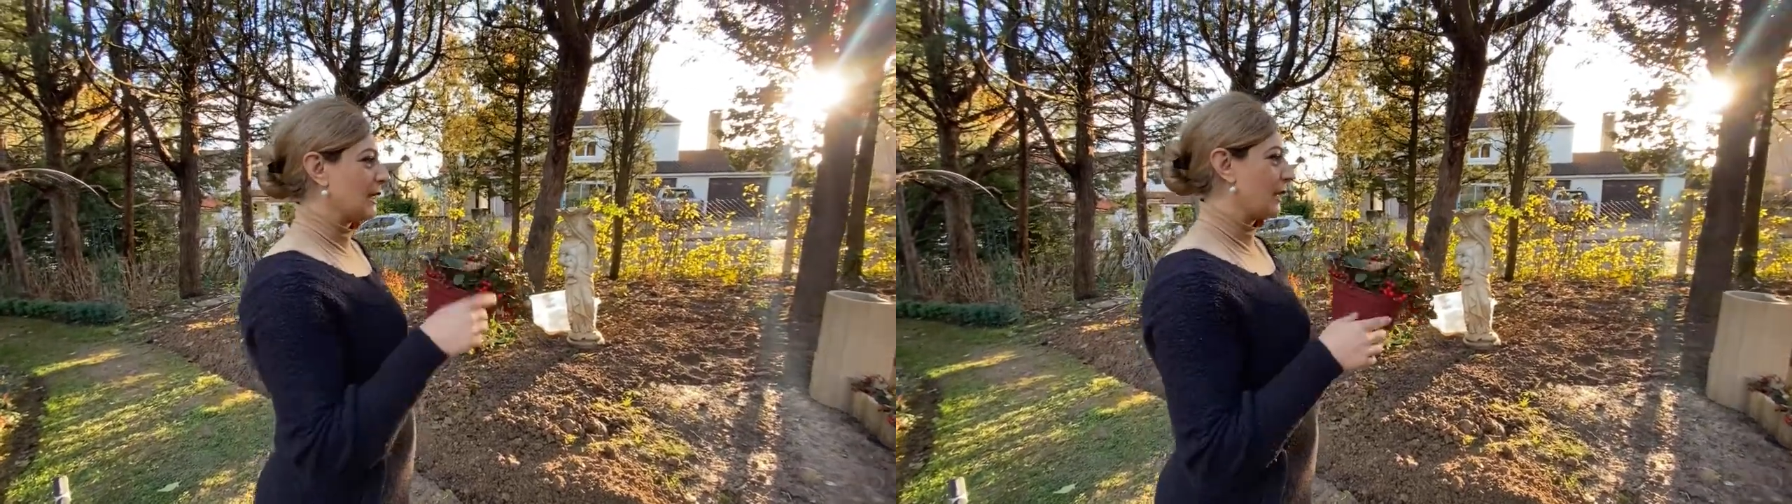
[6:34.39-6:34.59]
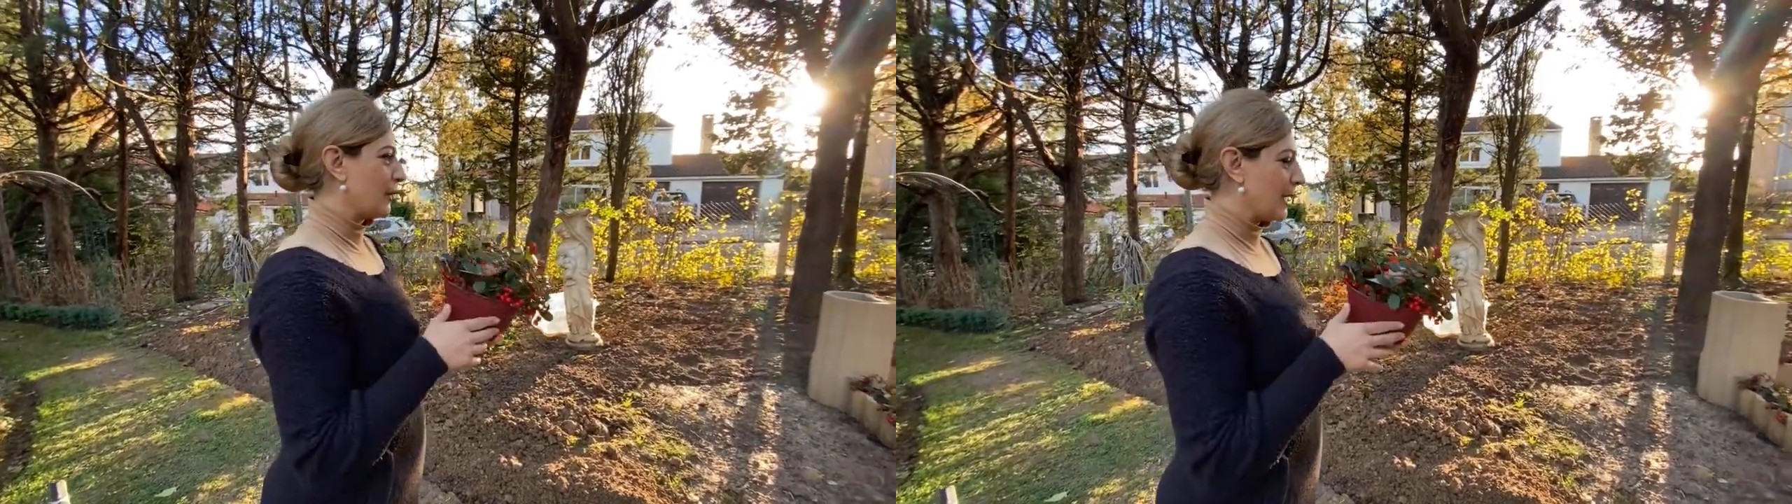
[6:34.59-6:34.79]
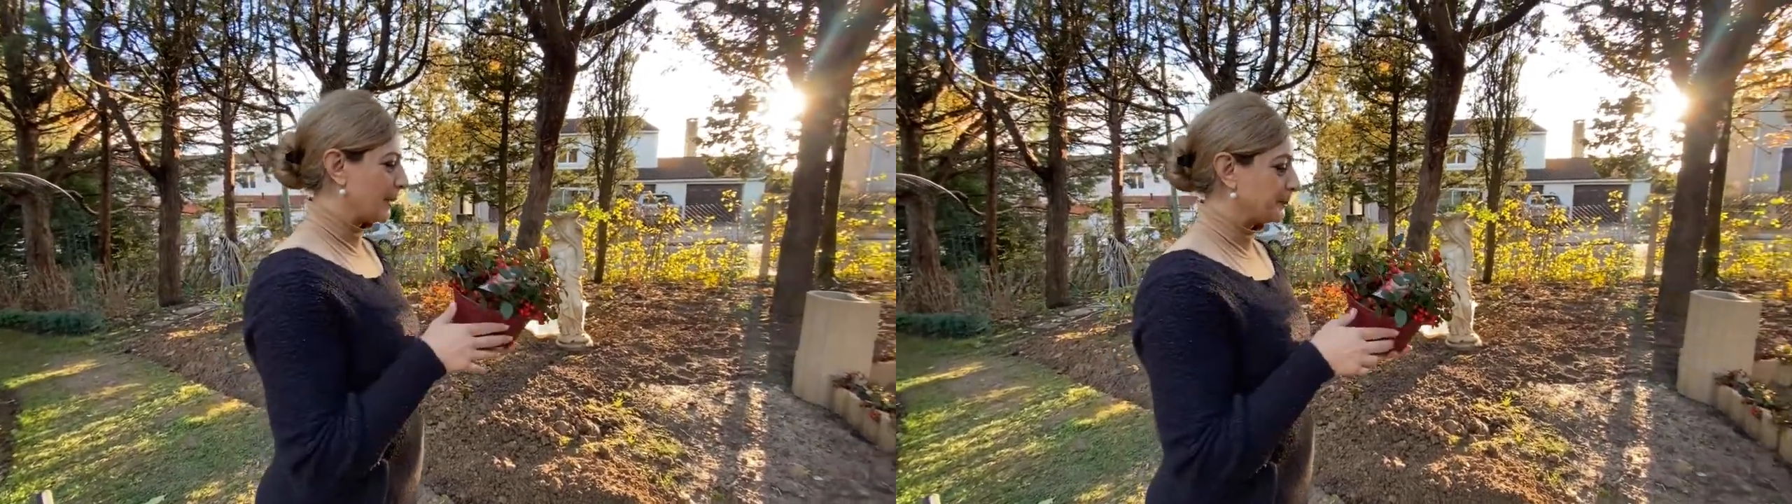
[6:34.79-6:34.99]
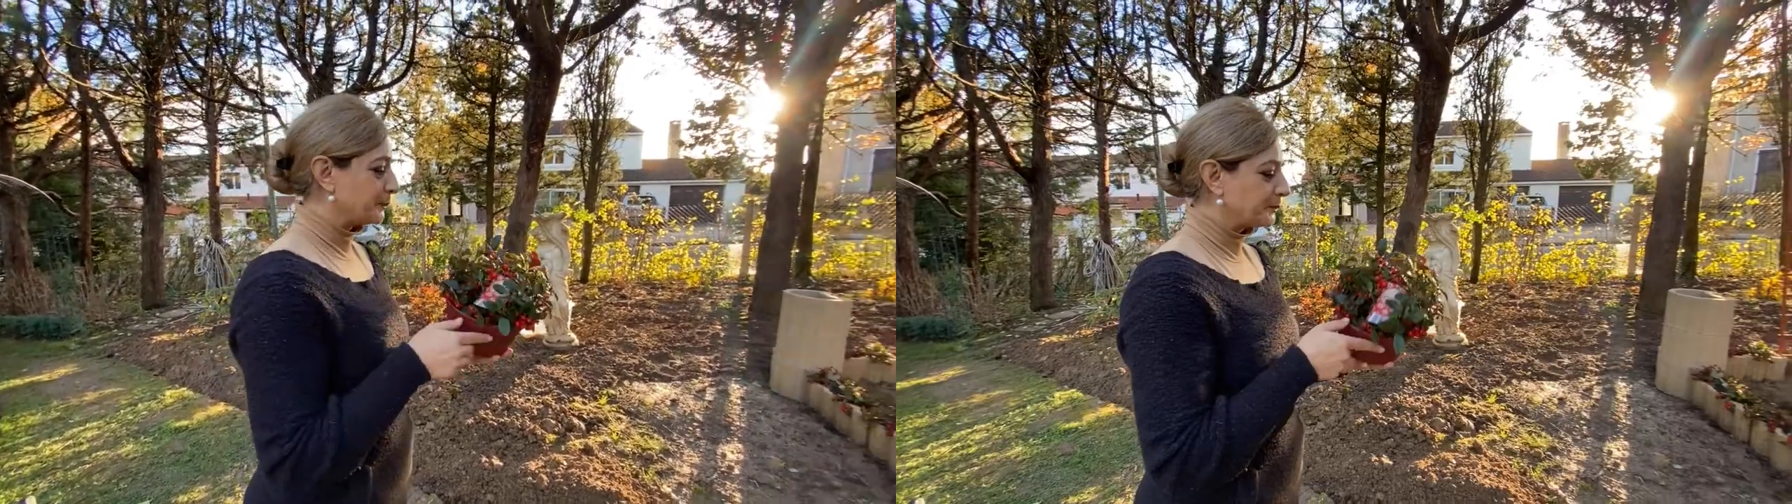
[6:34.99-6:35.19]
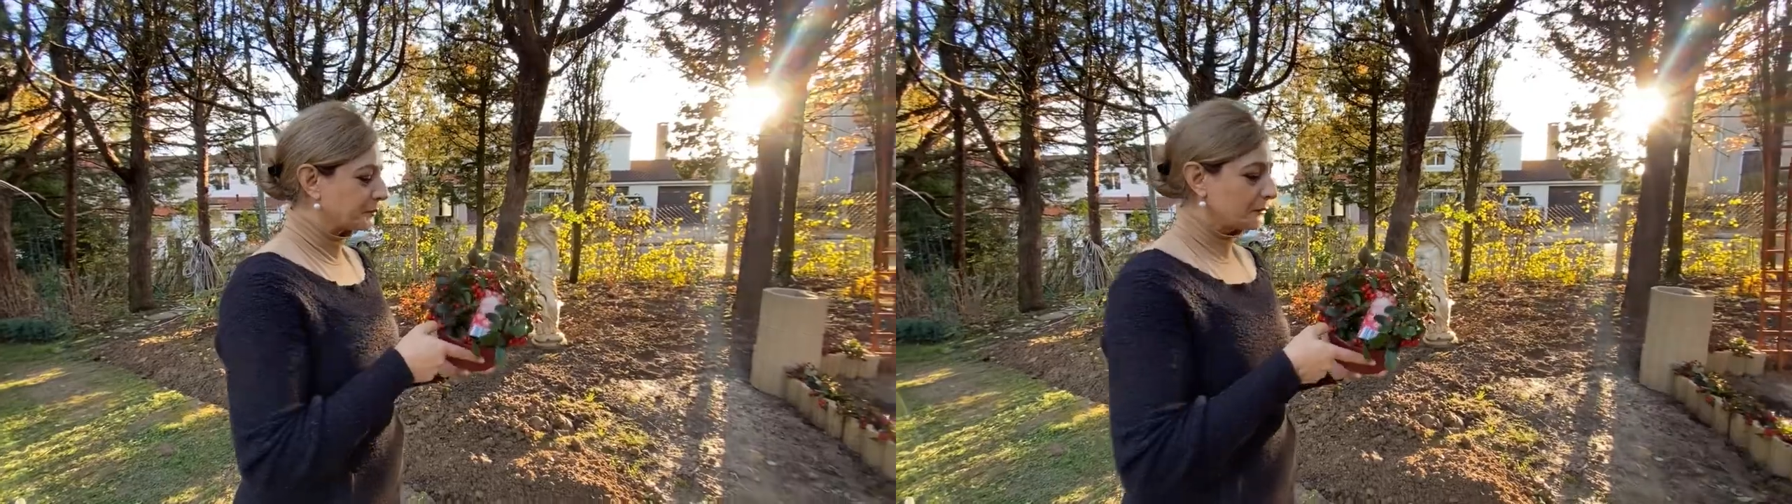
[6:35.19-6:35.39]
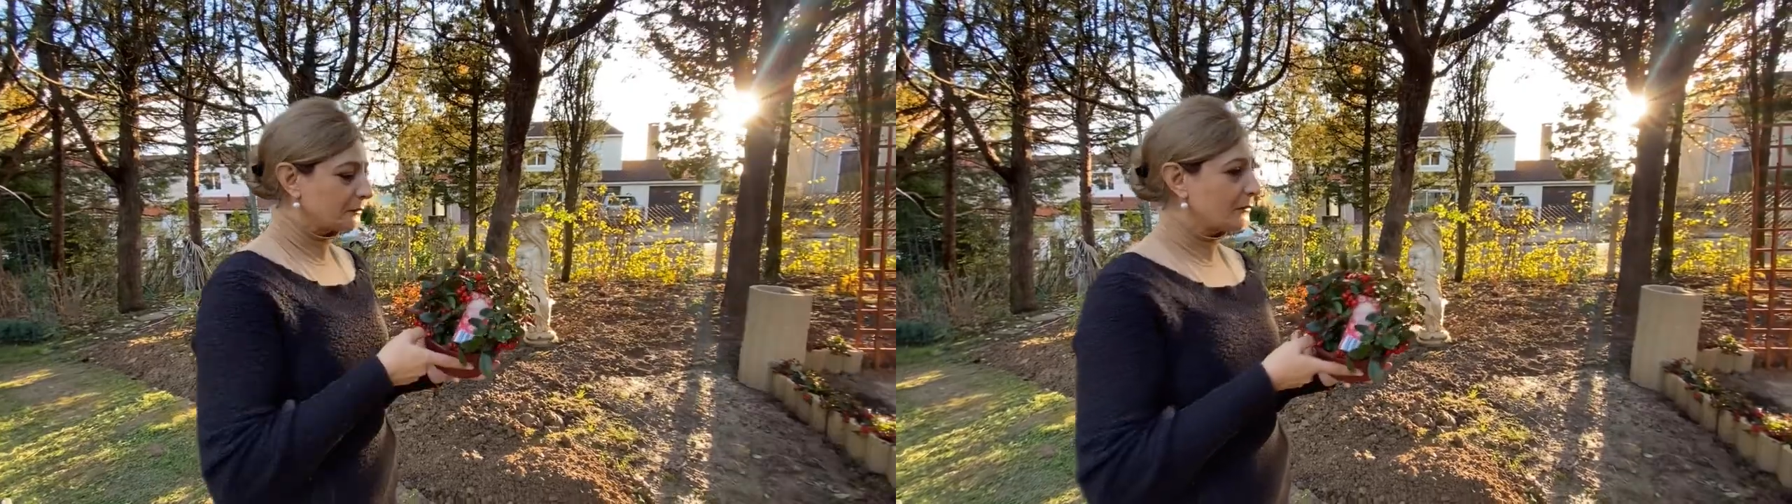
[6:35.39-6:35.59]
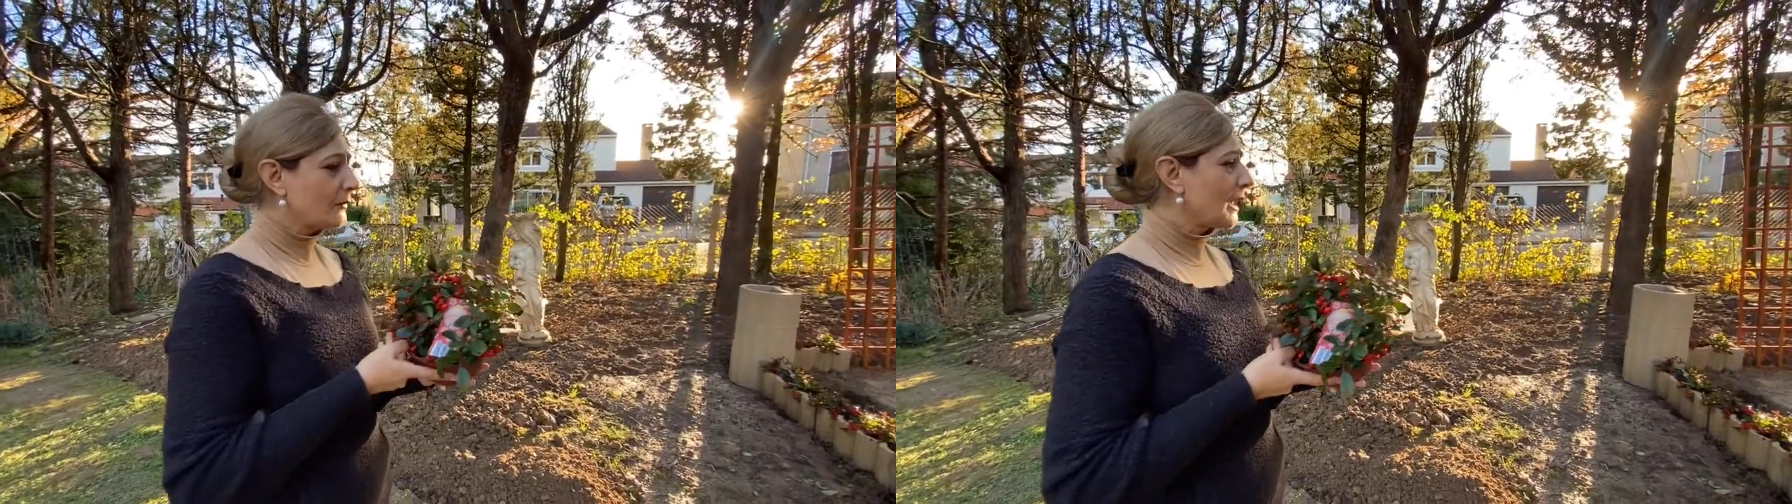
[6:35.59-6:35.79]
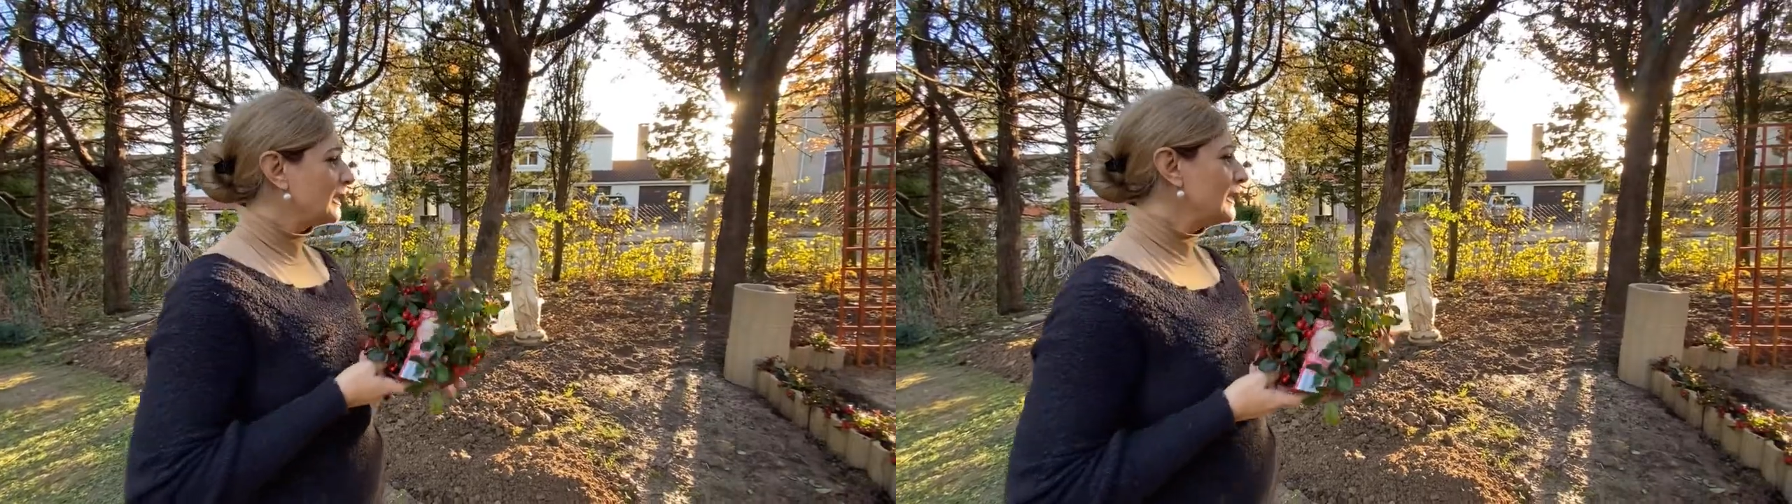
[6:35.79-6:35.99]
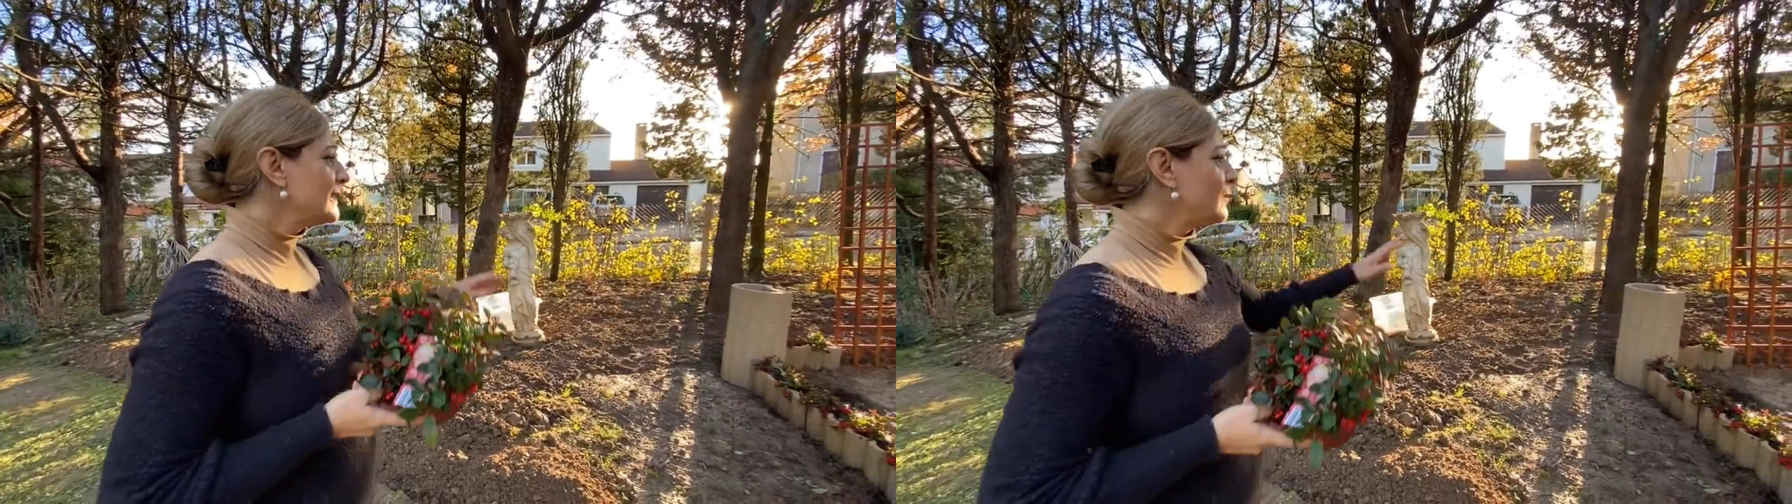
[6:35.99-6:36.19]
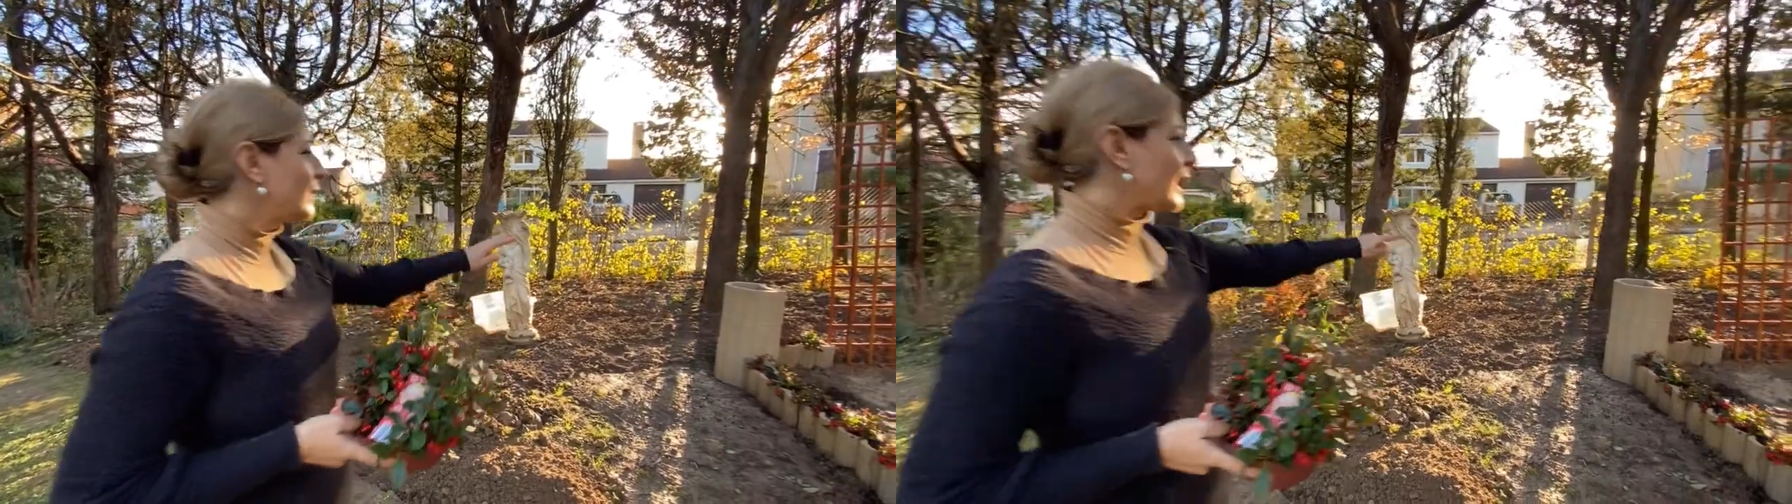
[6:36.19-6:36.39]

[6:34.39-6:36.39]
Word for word: area this one